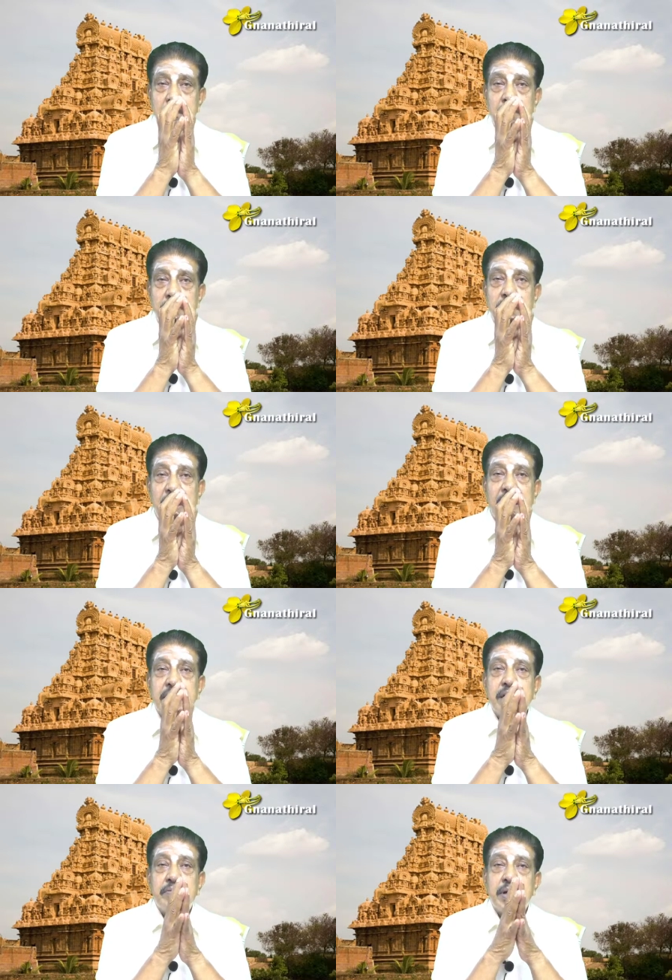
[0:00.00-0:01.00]
where
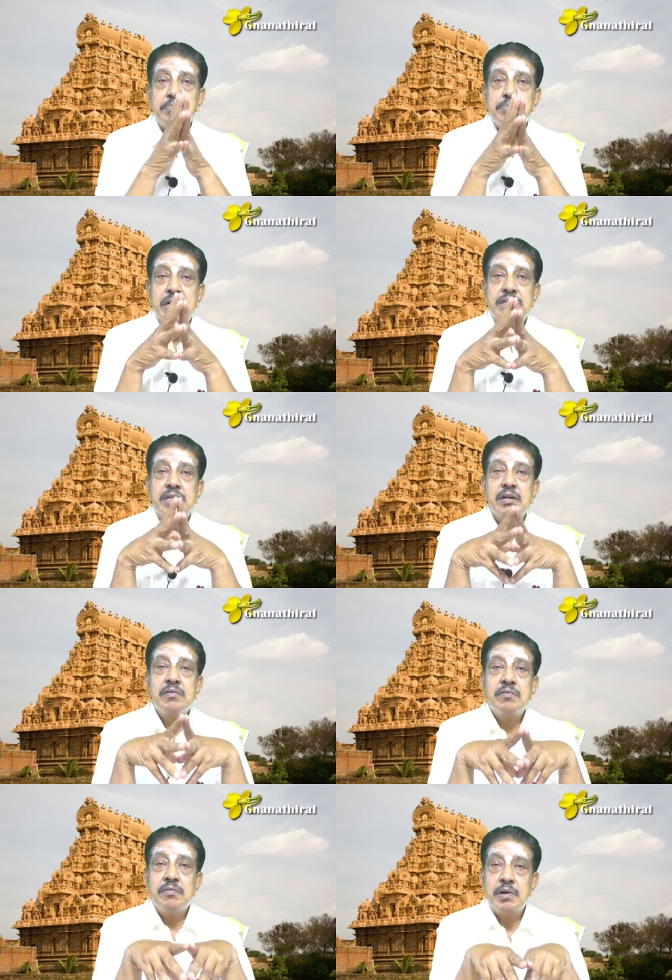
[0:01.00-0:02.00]
the
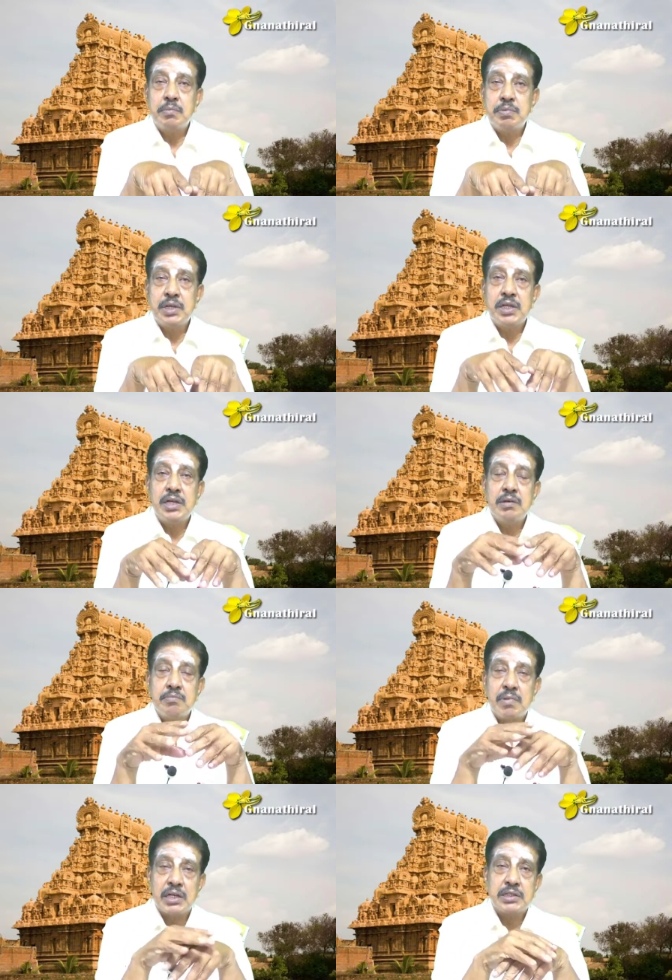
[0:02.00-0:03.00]
vibration will be the
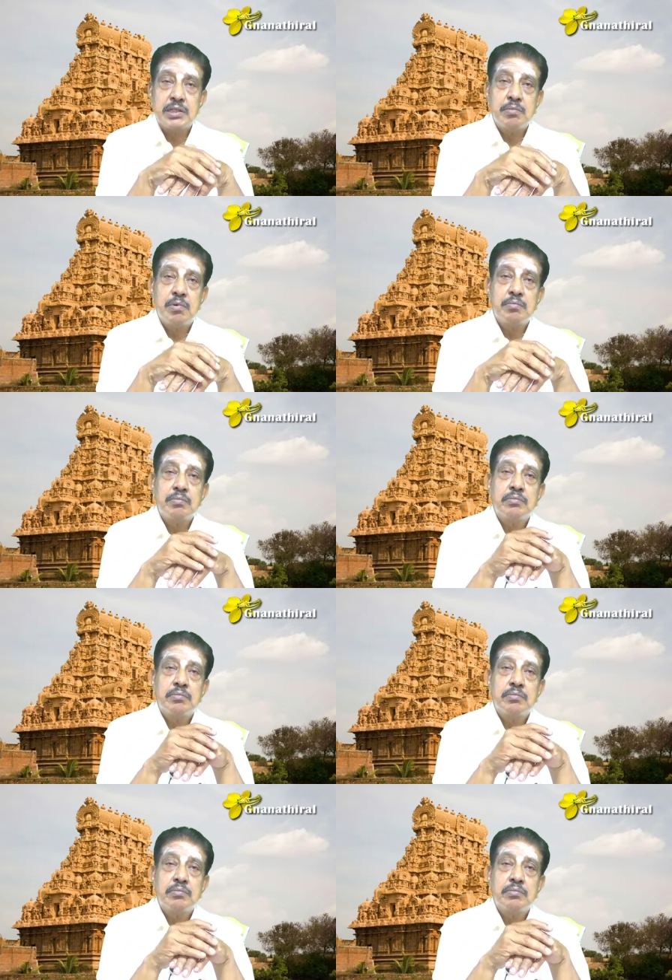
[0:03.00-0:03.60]
maximum,